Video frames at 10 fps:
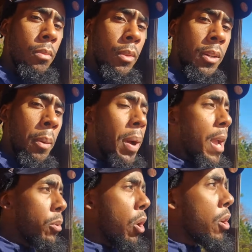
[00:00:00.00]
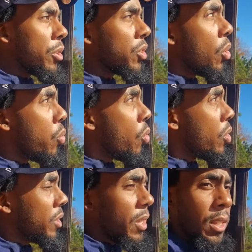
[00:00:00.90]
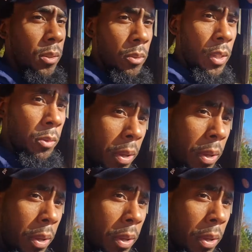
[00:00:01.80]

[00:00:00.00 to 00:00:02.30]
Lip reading: The Bible also warns us, let's make